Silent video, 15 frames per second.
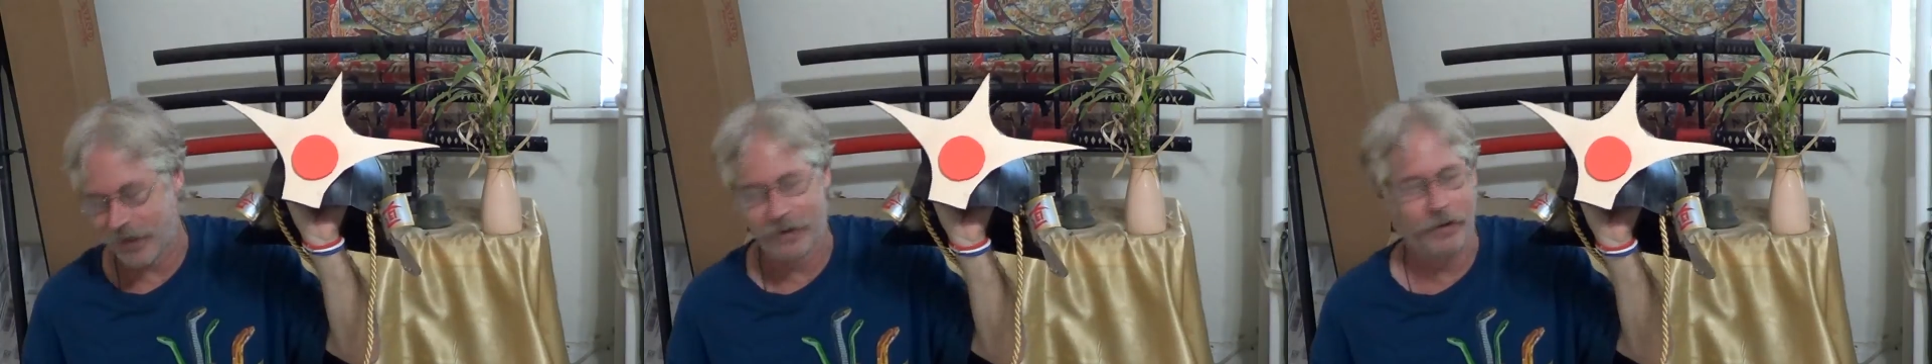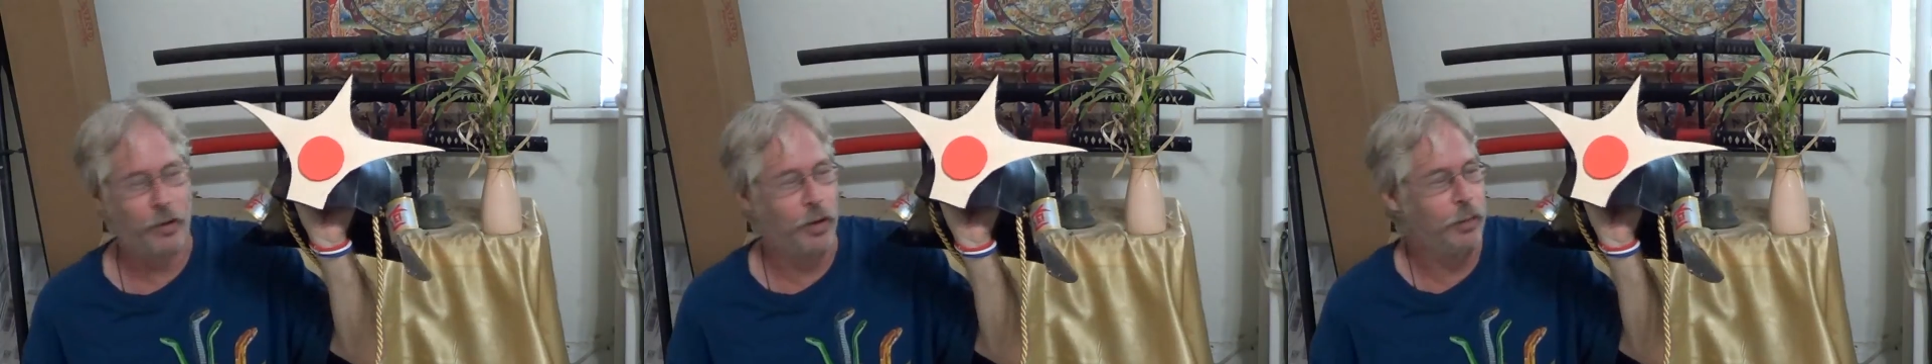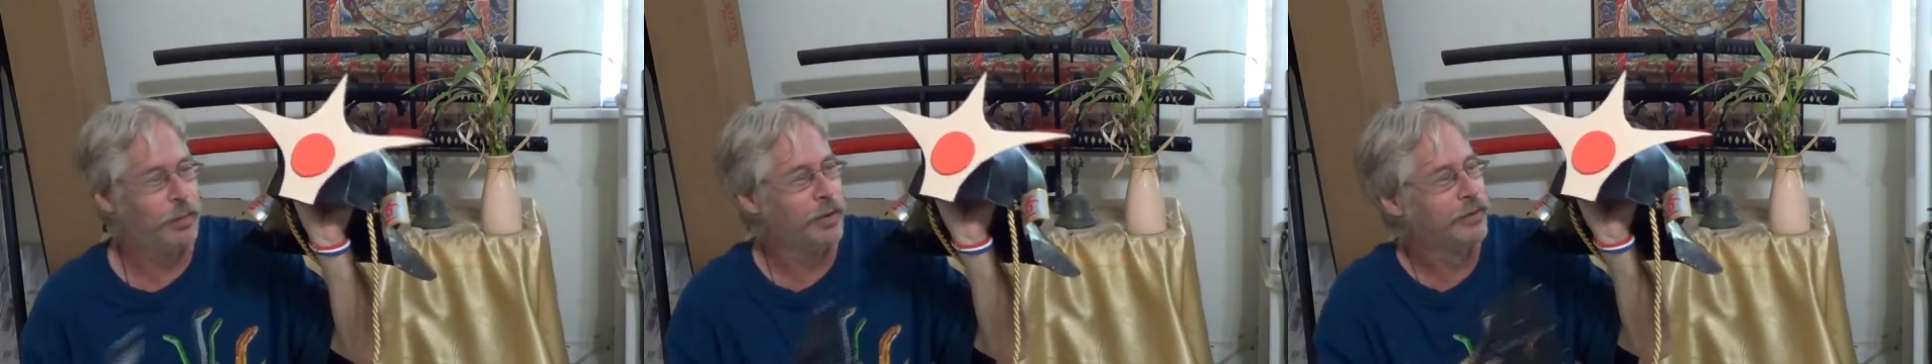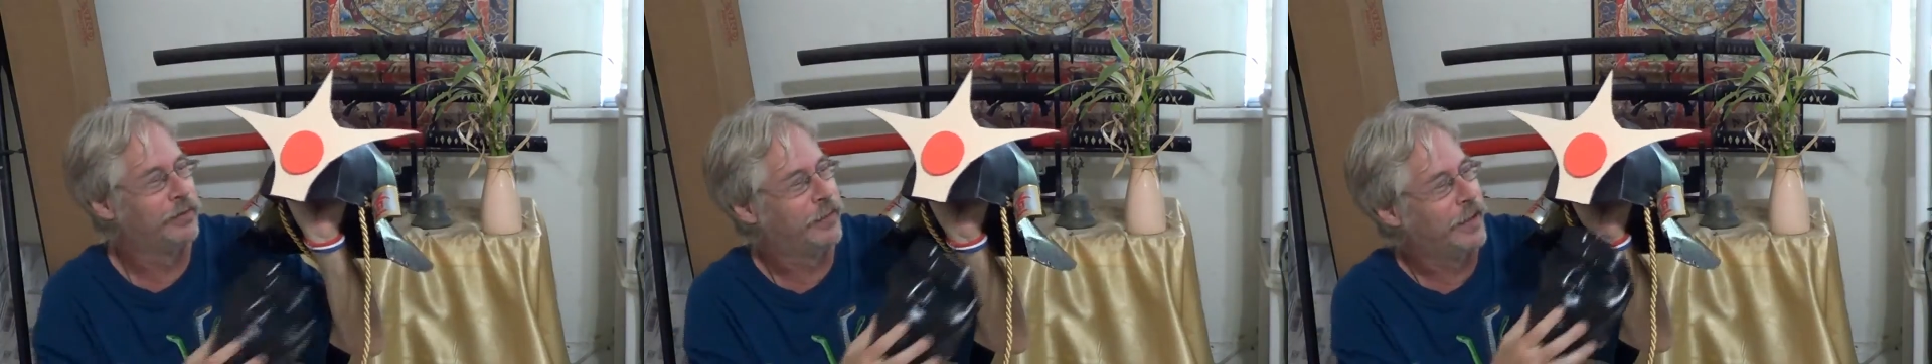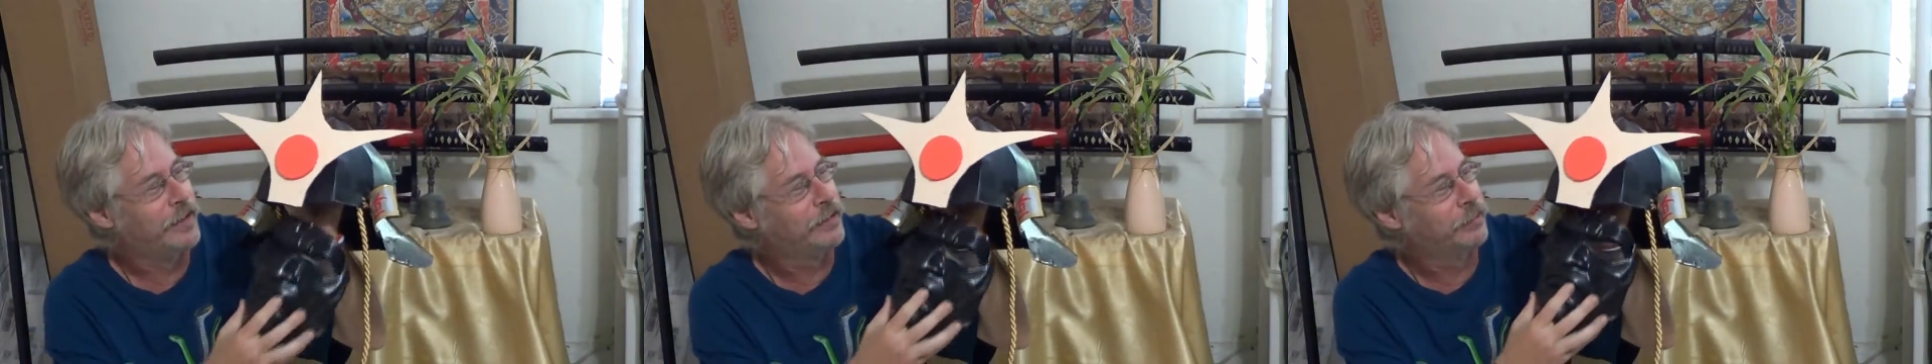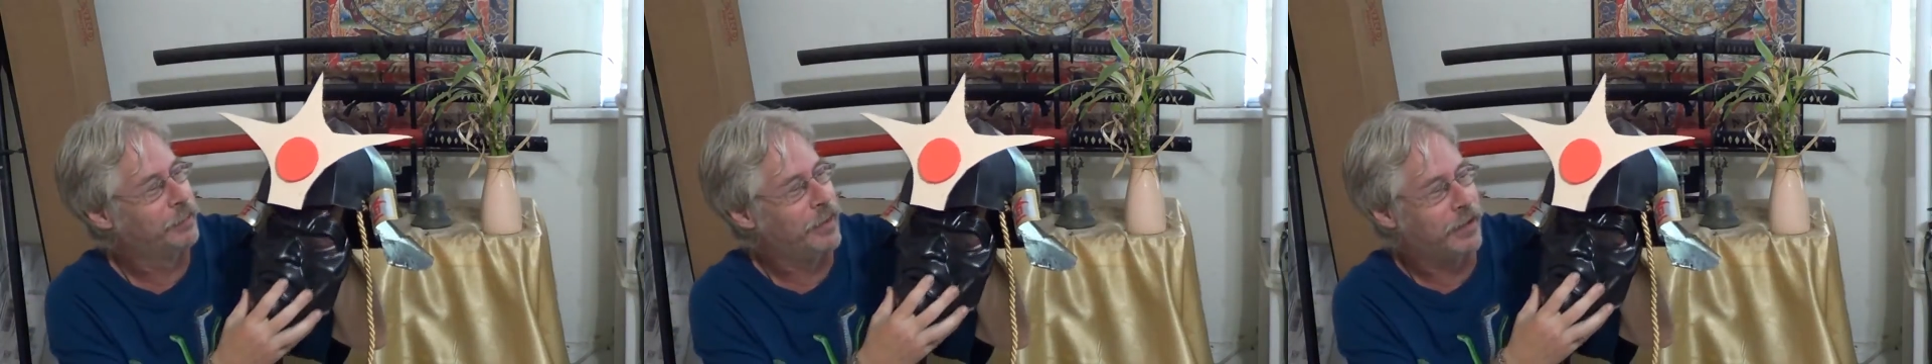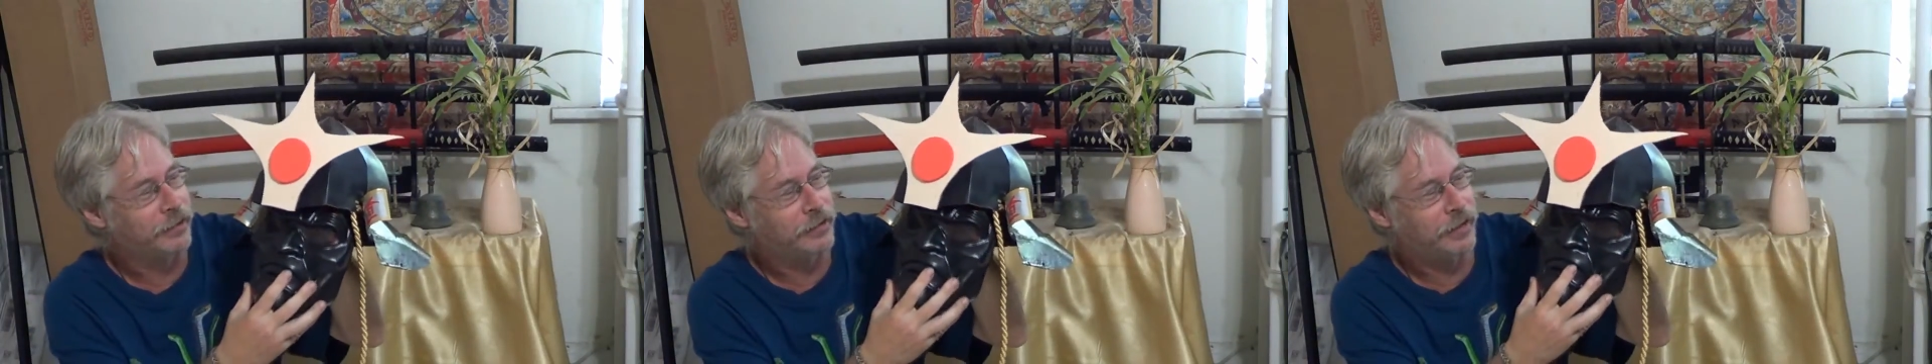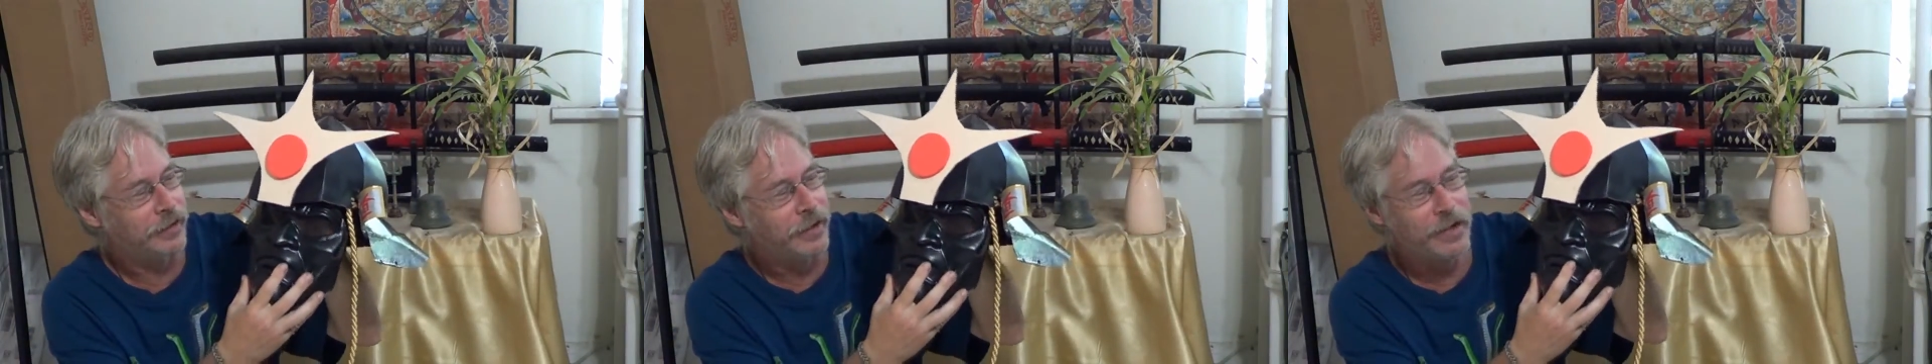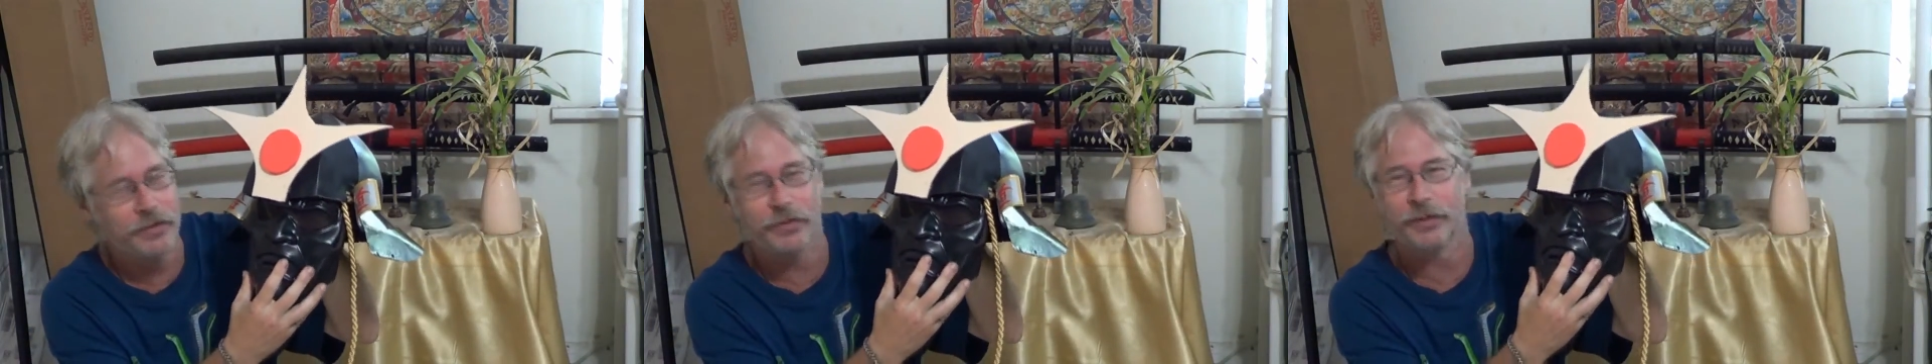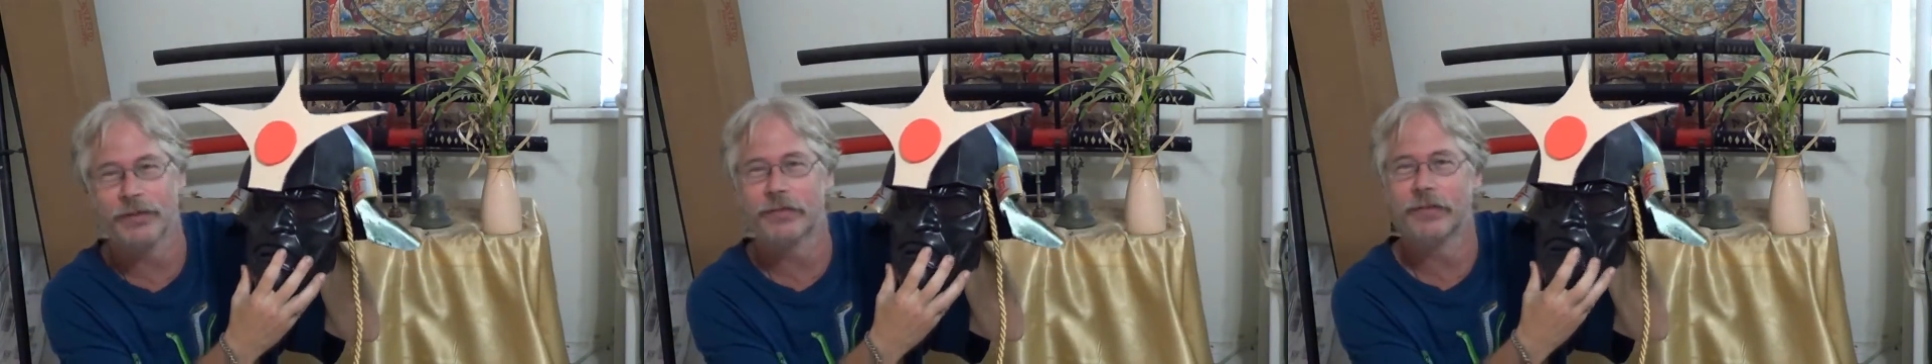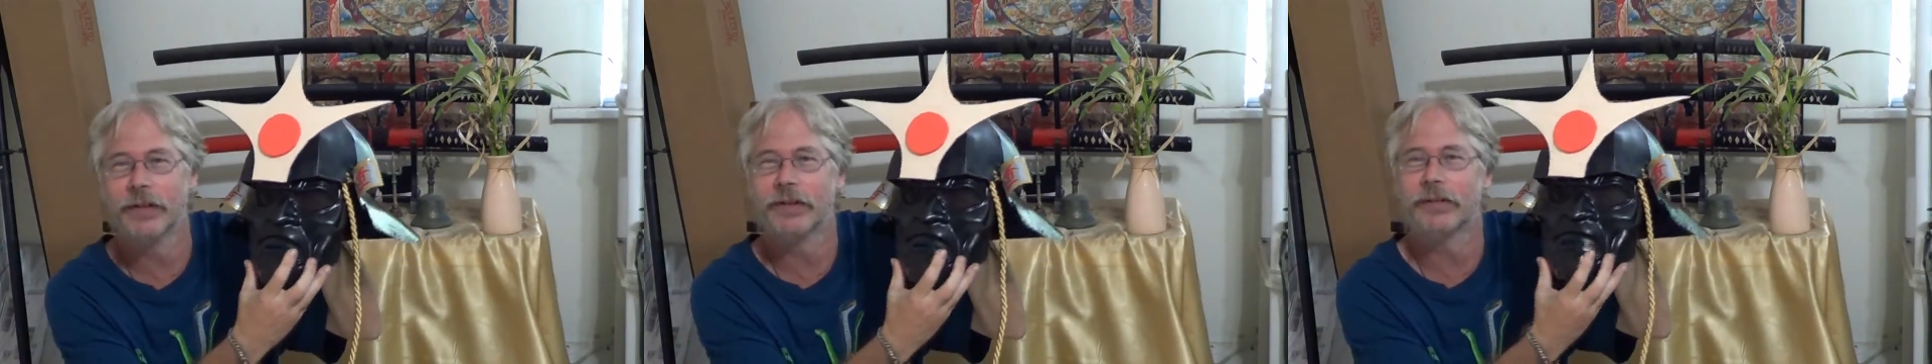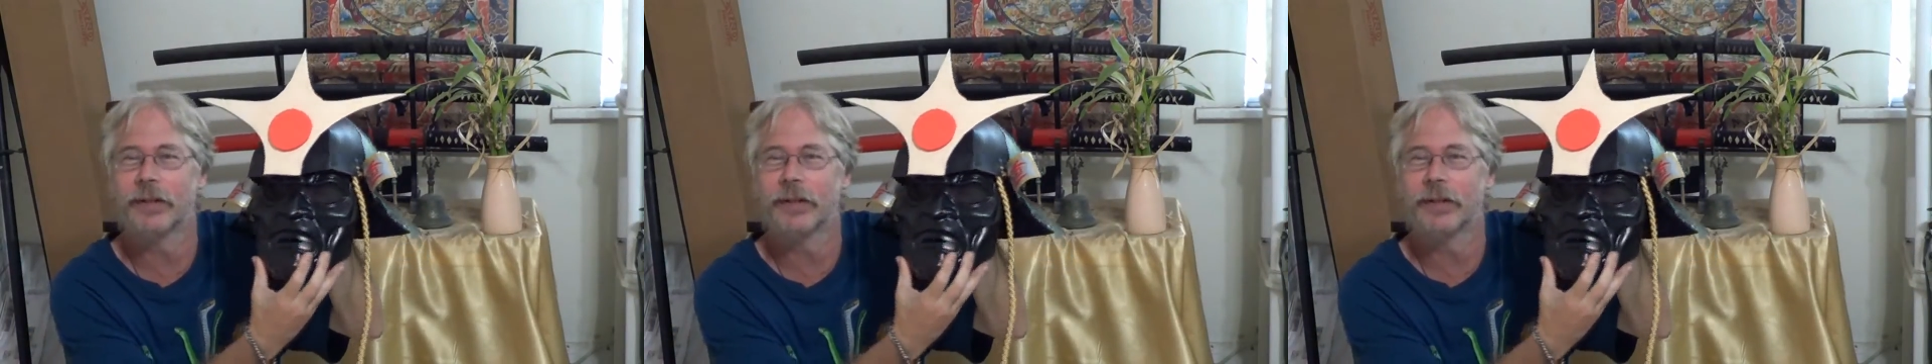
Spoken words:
an armored face mask that actually fits